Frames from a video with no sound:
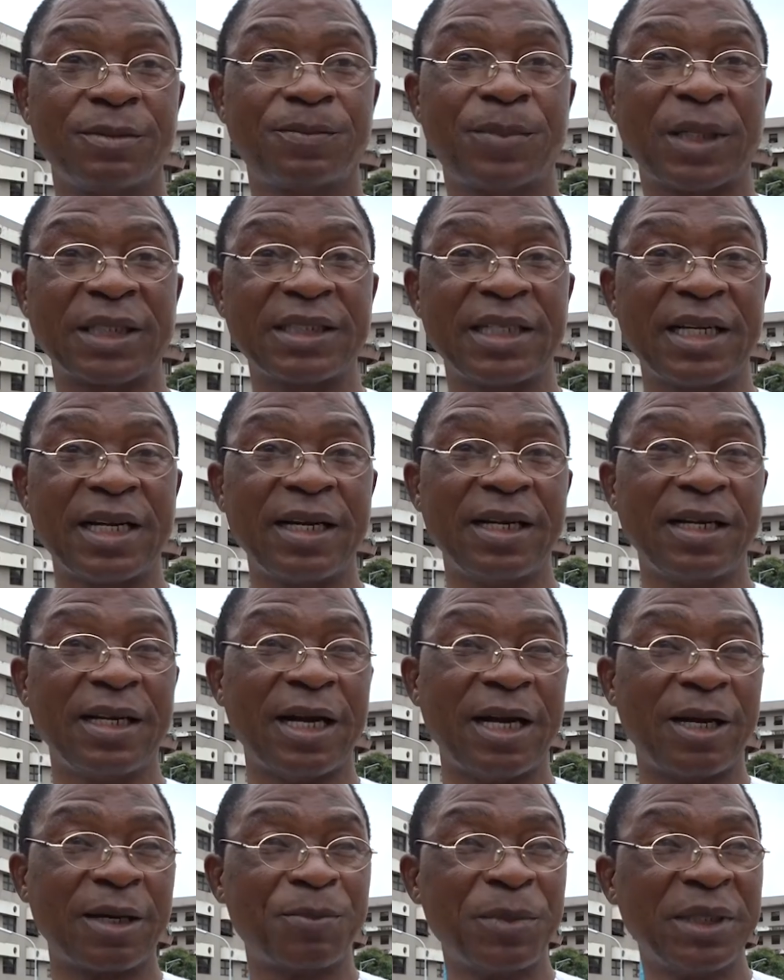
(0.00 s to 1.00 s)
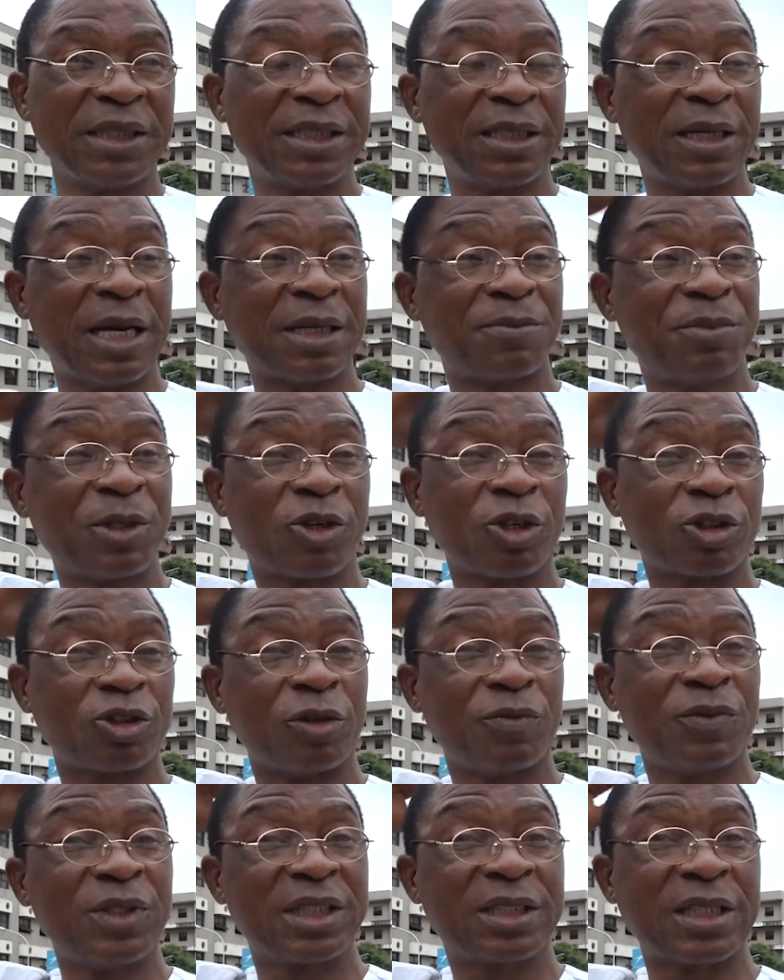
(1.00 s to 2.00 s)
Personally, I may say that because
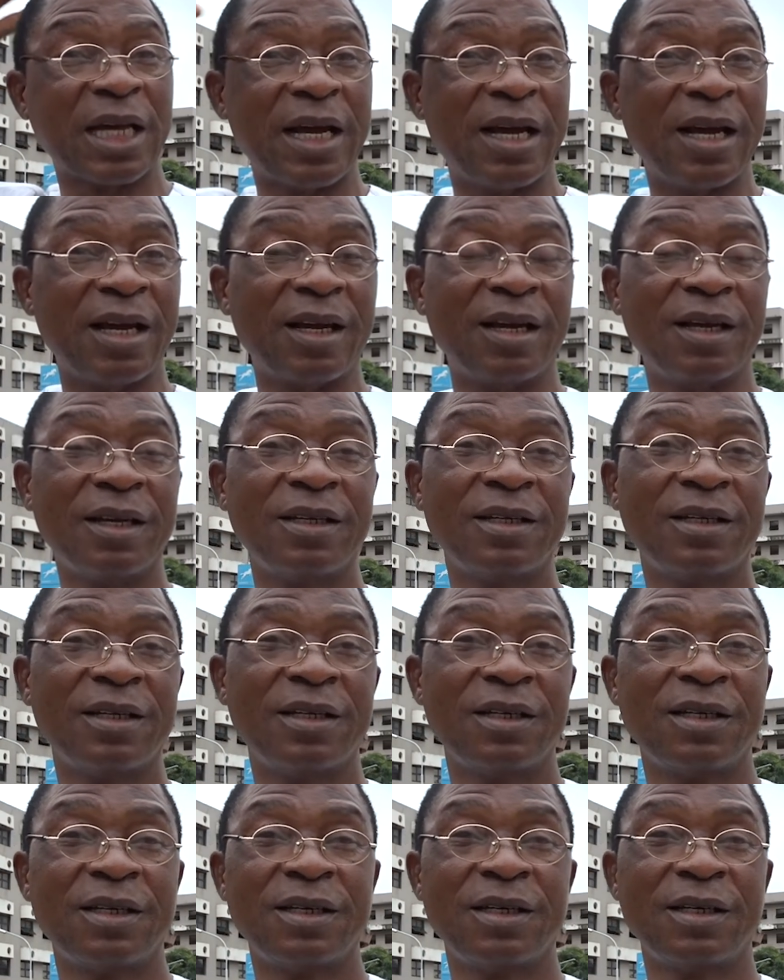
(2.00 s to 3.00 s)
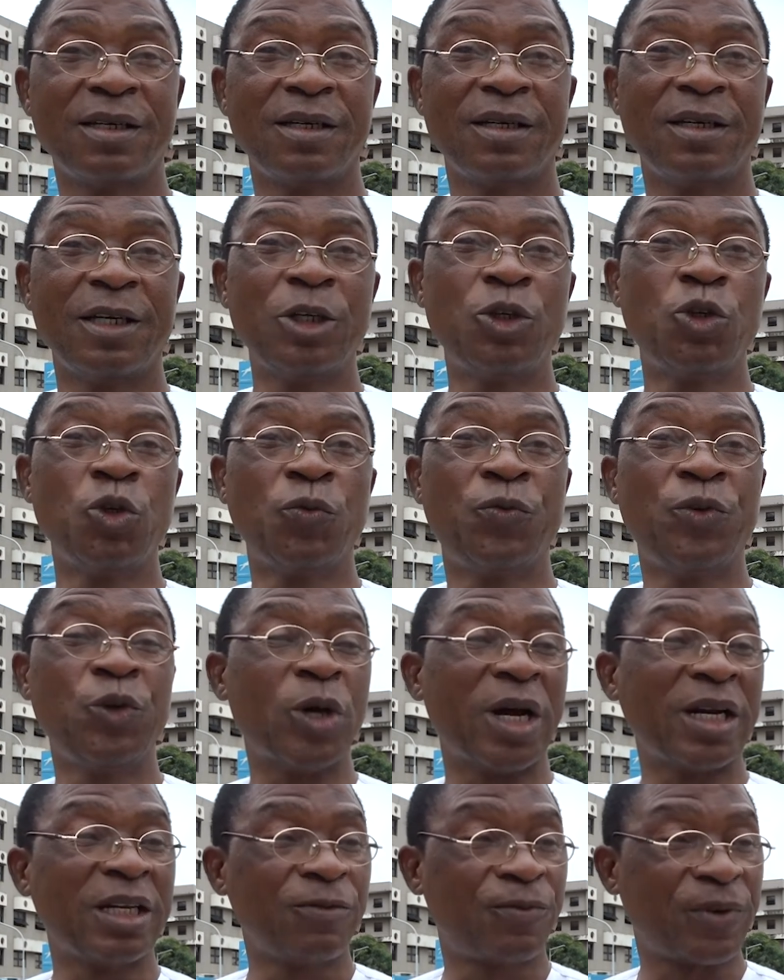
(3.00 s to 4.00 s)
of this
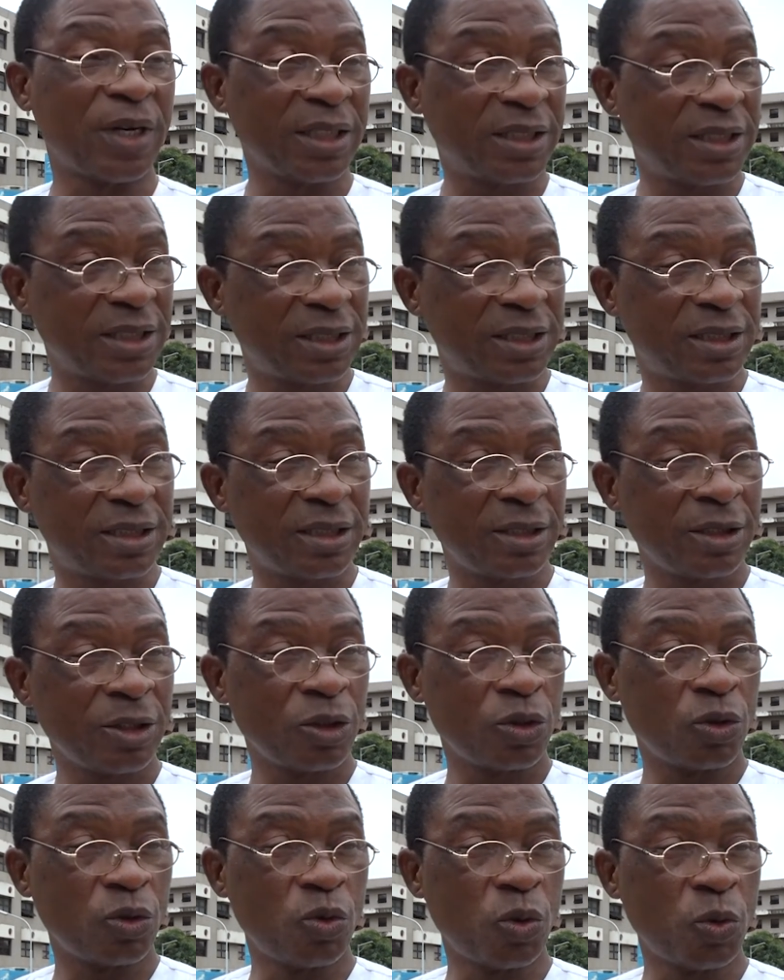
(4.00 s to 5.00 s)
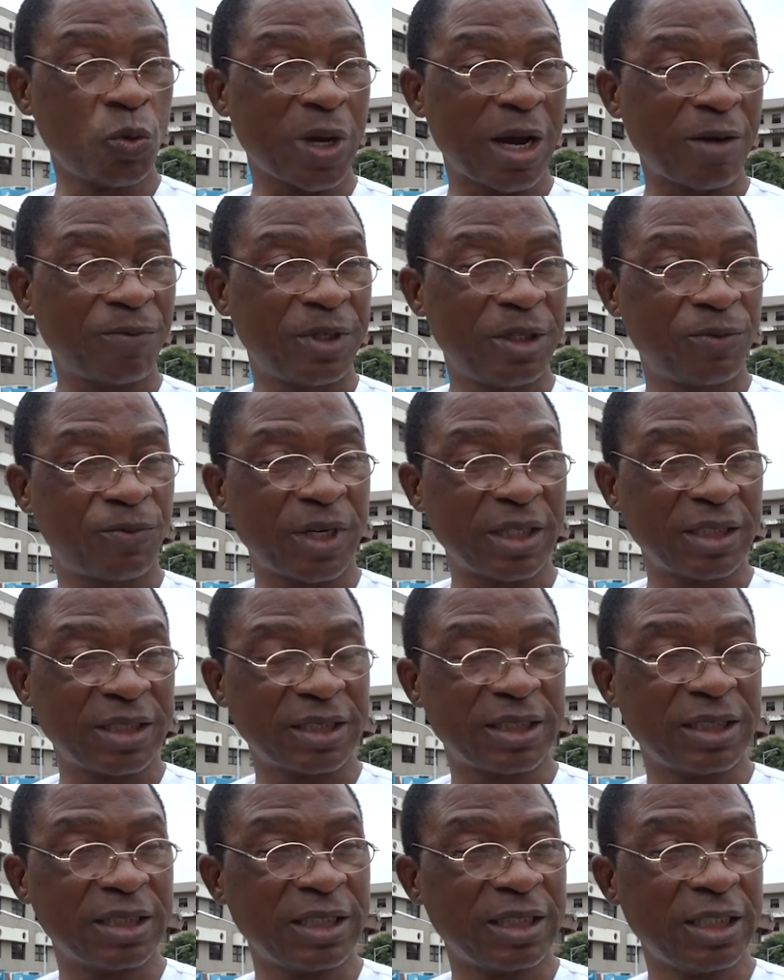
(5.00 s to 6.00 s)
individual differences. You know, you have
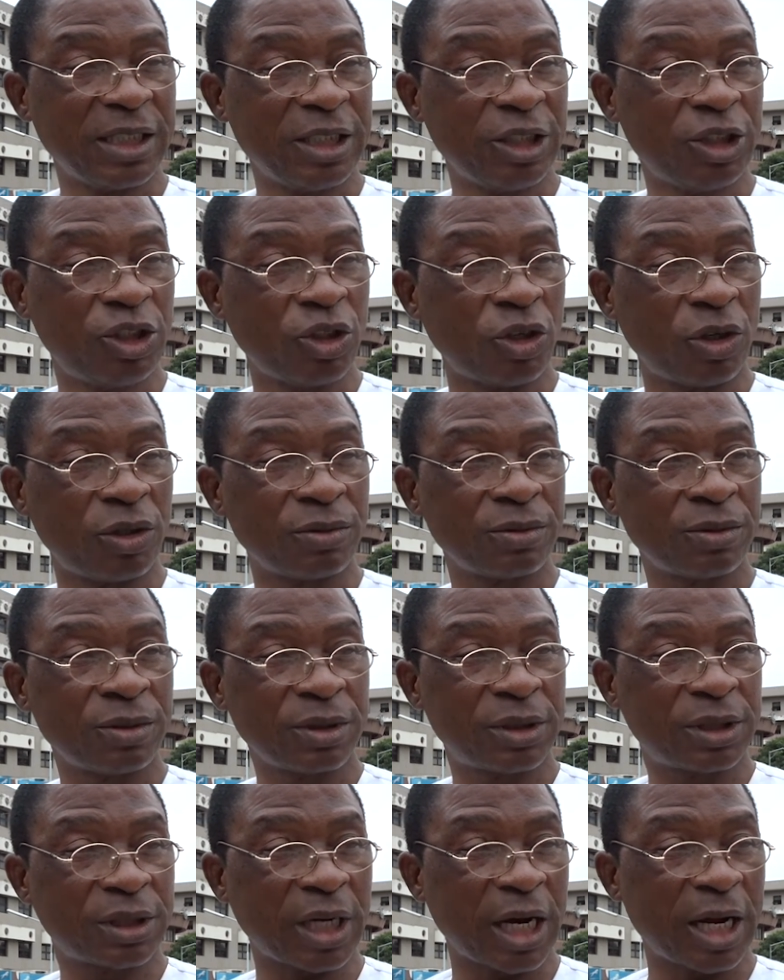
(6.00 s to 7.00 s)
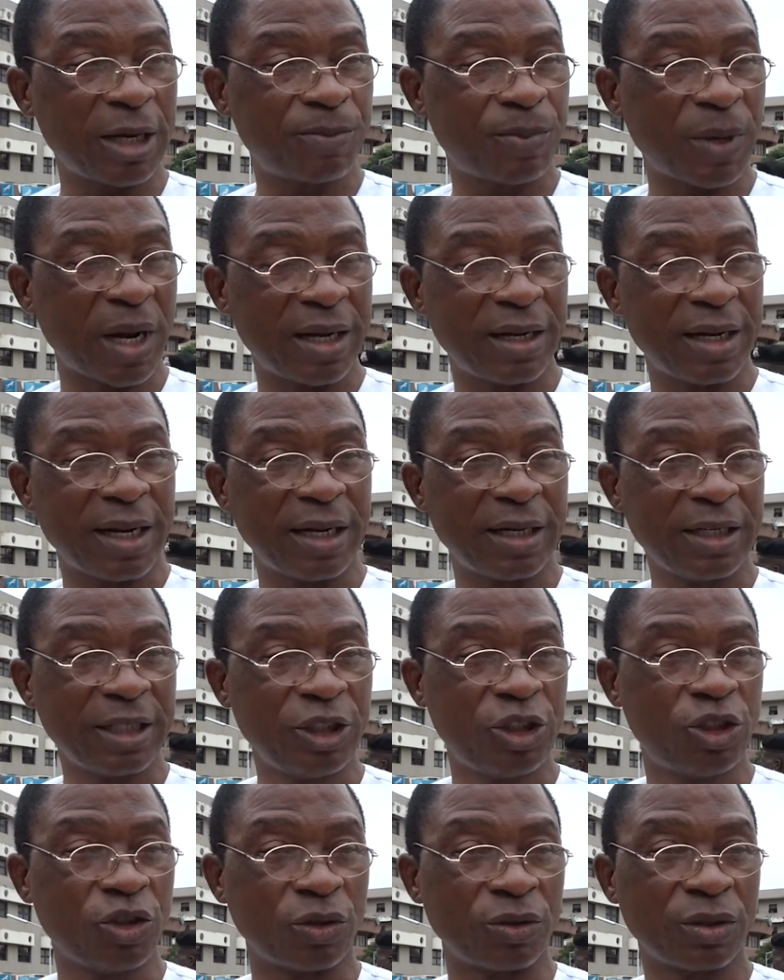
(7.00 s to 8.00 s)
differences in religion, tribe, and
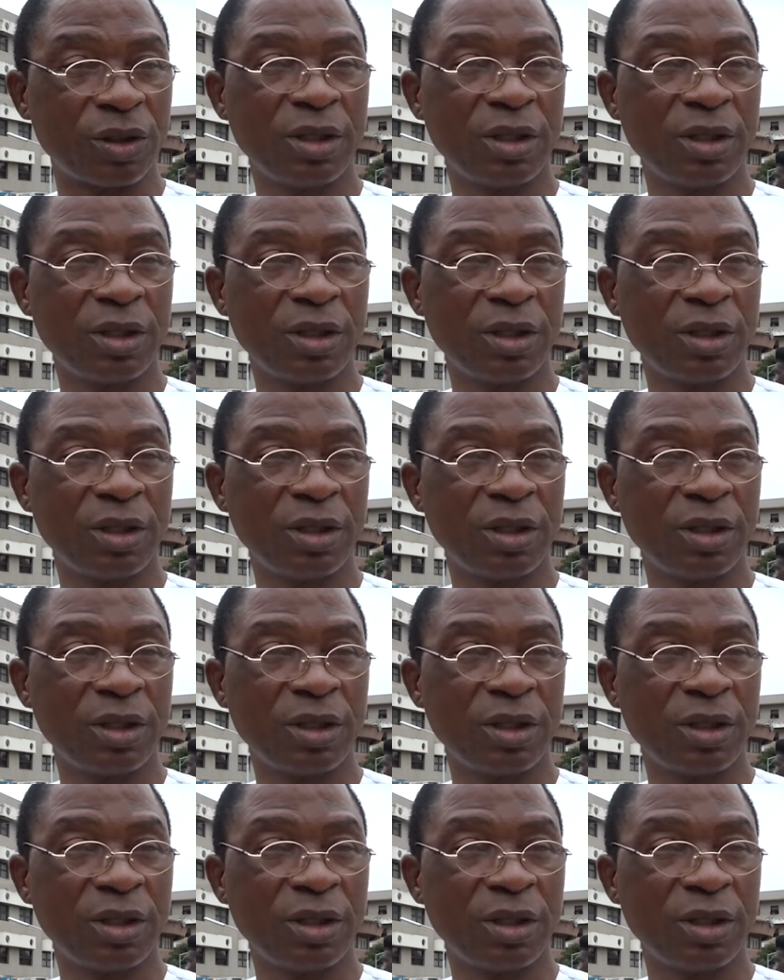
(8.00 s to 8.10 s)
region.